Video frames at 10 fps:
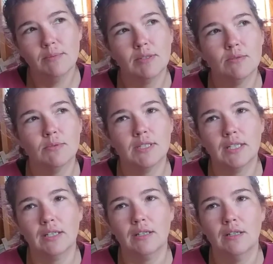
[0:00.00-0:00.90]
But this one's
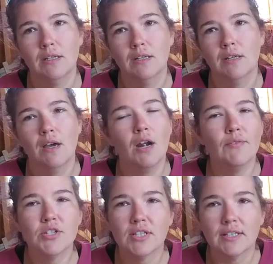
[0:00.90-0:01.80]
like a, I don't know if
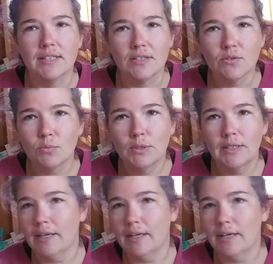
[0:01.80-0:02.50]
it's just like a desert one.